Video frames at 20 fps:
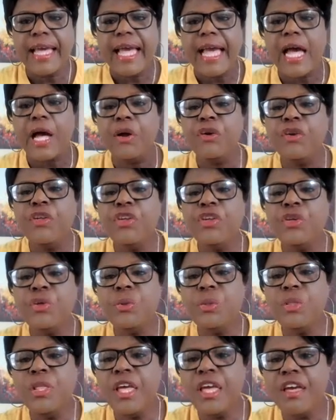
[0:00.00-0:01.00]
How do
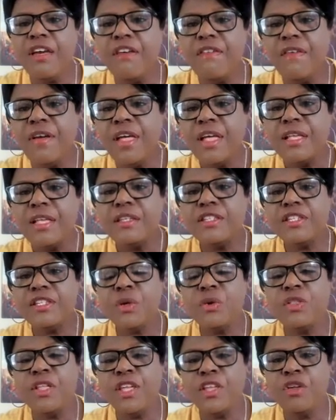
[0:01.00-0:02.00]
you live
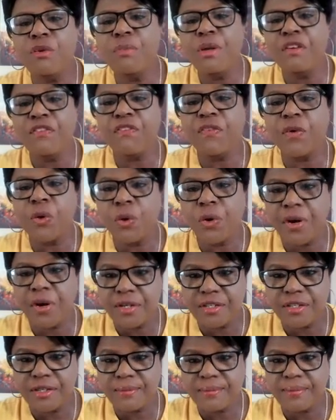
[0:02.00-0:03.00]
so that you may
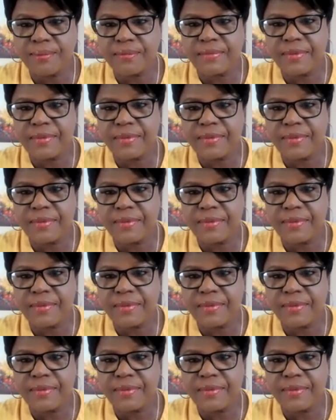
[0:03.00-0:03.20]
flourish?